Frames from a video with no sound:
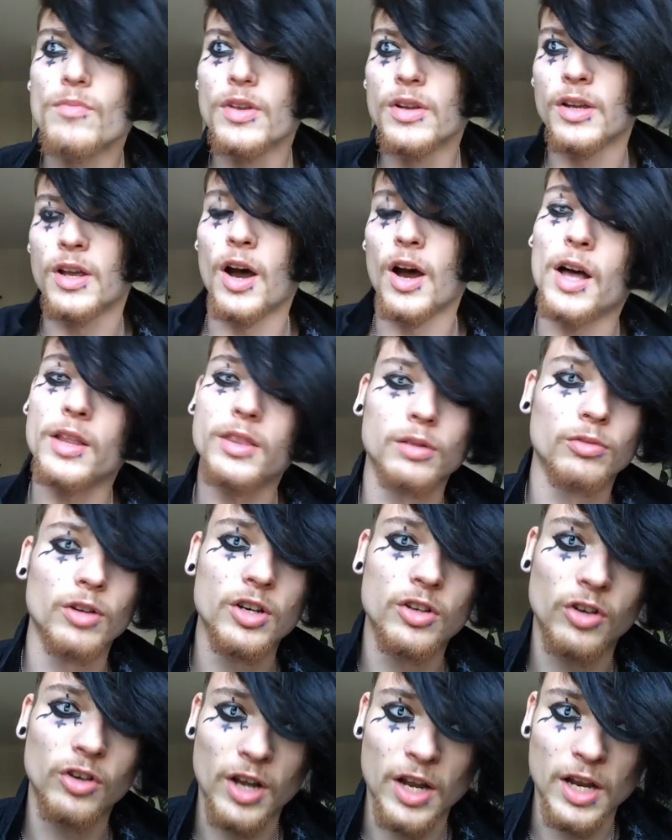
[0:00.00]
Goth
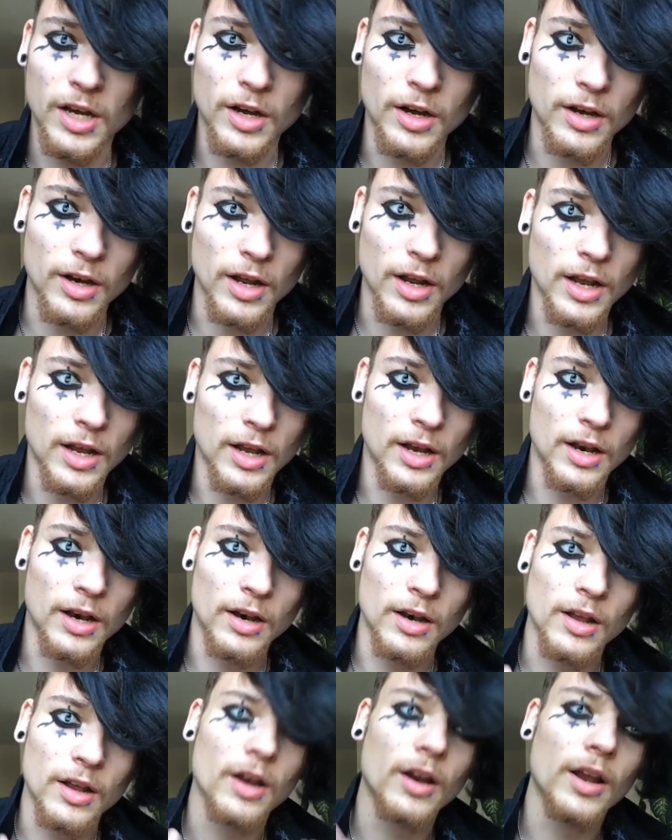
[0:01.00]
originated
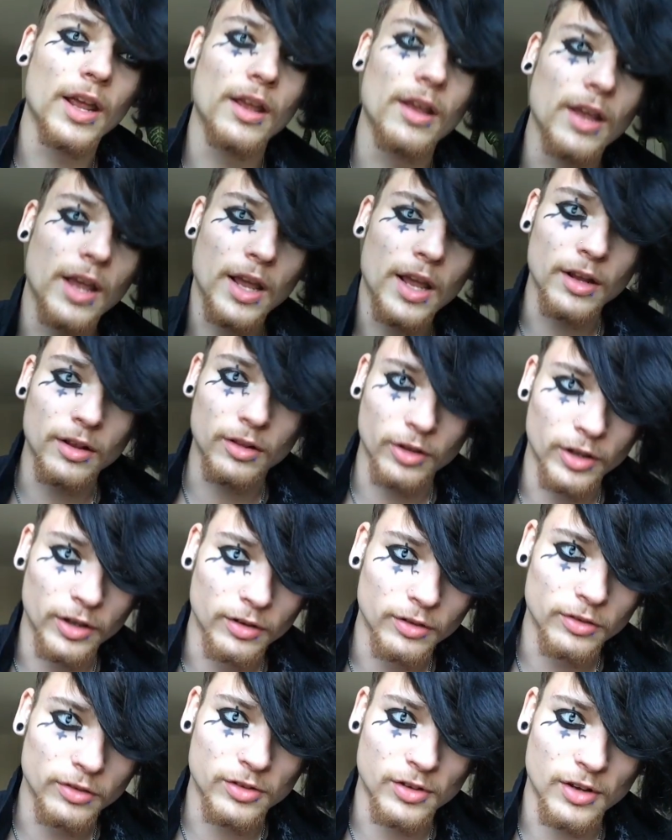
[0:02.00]
in
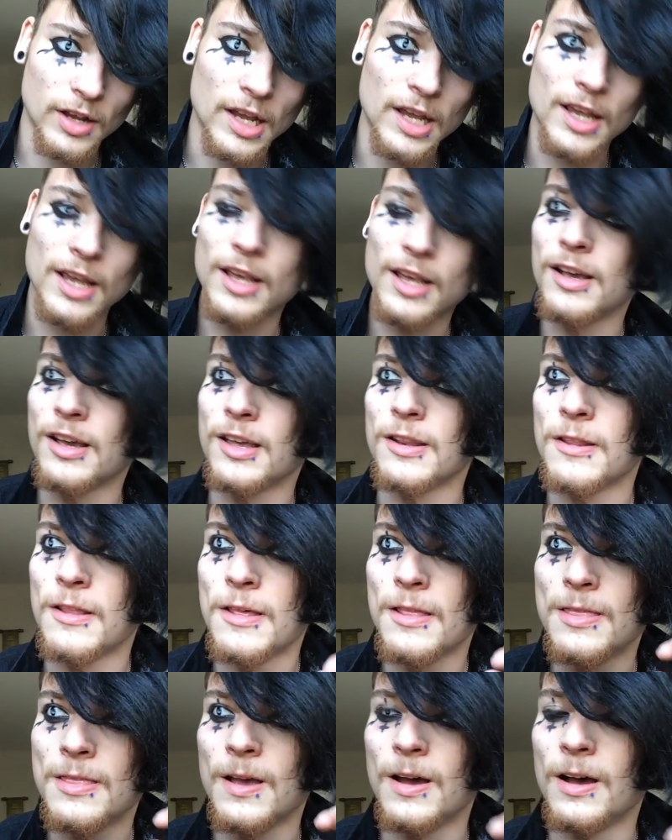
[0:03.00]
England in
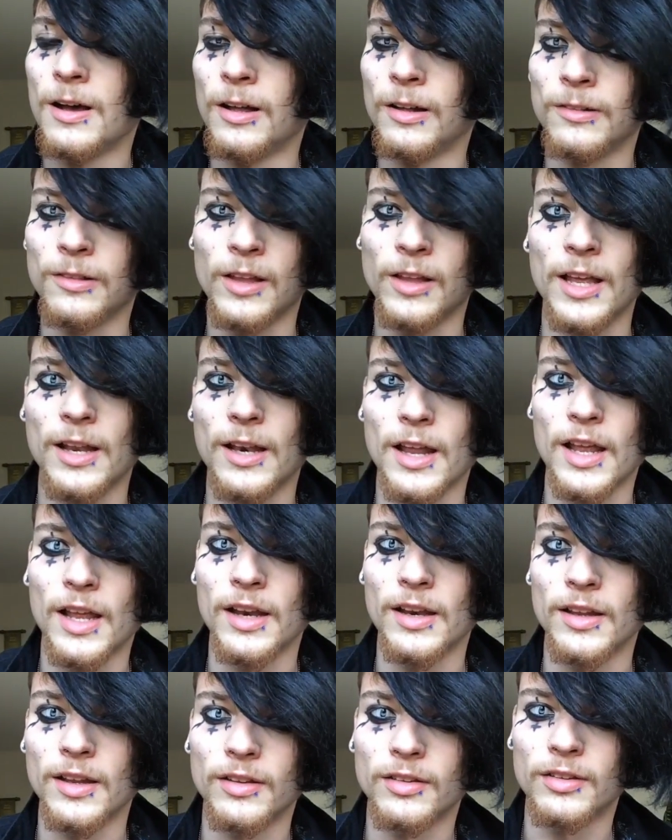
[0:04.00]
the late
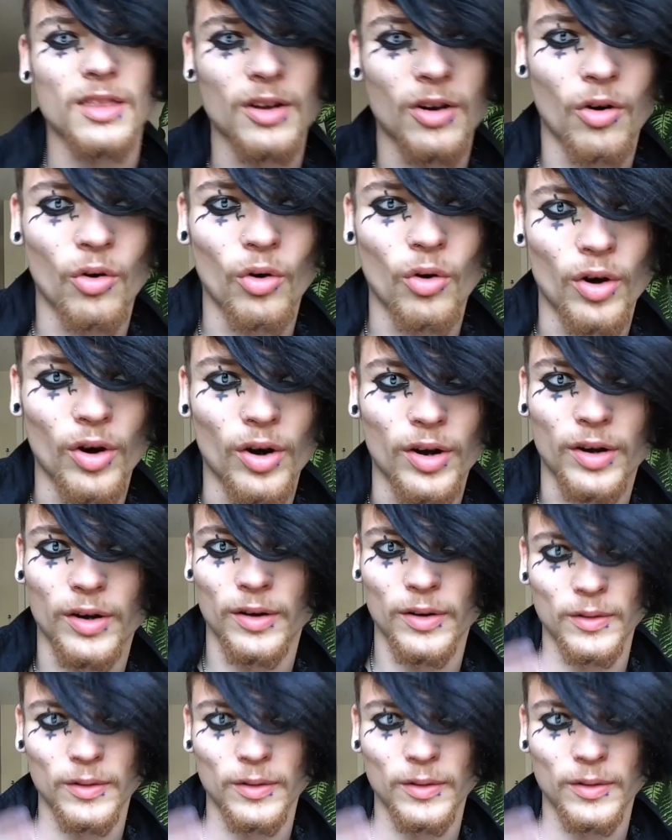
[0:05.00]
80s, or